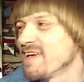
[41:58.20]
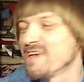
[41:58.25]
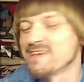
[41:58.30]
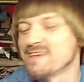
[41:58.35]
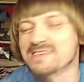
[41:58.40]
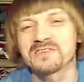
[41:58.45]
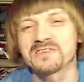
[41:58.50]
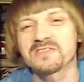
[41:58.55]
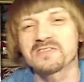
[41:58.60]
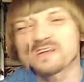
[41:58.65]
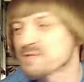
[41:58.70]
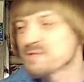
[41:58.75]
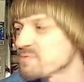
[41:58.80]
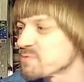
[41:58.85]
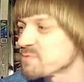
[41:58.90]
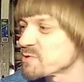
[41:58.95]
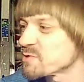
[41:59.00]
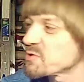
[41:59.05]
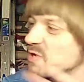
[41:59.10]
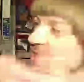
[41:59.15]
So that's
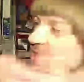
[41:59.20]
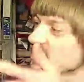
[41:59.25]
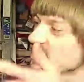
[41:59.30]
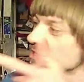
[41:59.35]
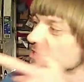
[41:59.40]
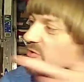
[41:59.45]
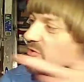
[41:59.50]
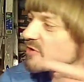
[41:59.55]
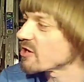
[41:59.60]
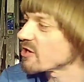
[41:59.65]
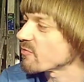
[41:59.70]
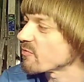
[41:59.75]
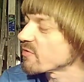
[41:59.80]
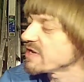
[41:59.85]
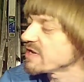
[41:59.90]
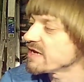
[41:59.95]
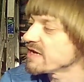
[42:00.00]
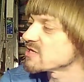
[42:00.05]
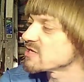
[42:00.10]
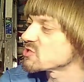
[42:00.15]
what we're trying to do here. We
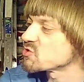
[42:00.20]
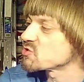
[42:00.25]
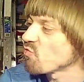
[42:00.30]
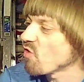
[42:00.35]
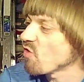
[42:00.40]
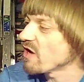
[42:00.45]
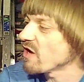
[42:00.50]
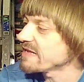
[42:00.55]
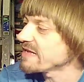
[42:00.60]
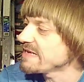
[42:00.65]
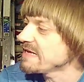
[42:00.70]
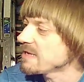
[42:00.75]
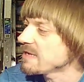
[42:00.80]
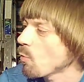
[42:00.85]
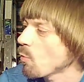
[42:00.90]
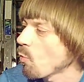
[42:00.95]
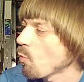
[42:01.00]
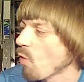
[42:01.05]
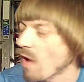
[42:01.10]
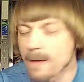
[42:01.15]
need
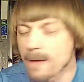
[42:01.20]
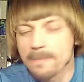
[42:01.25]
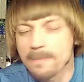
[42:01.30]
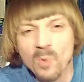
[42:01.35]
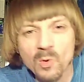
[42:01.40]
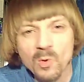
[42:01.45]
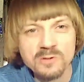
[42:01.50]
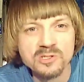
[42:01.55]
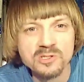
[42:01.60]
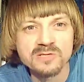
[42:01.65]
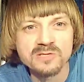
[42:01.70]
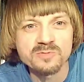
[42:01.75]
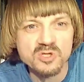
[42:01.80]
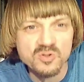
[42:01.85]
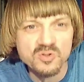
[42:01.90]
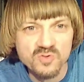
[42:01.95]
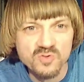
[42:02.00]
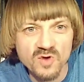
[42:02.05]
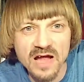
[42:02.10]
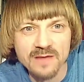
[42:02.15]
twenty-one more
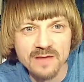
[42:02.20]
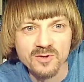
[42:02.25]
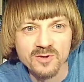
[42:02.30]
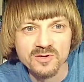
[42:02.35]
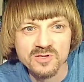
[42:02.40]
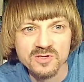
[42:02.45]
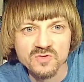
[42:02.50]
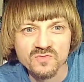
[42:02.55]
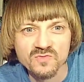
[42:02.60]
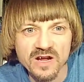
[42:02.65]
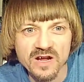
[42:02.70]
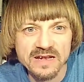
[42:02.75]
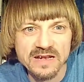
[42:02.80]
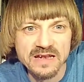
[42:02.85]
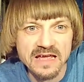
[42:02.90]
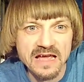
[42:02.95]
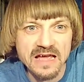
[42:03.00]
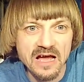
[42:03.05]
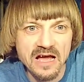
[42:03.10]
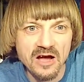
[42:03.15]
subscribers right
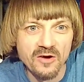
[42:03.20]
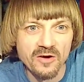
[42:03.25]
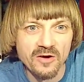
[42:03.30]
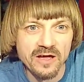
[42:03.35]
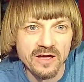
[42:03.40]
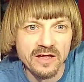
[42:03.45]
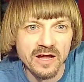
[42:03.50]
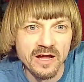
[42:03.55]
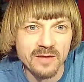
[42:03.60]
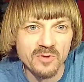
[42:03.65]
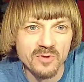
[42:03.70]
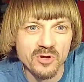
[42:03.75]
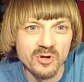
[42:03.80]
now, and I'm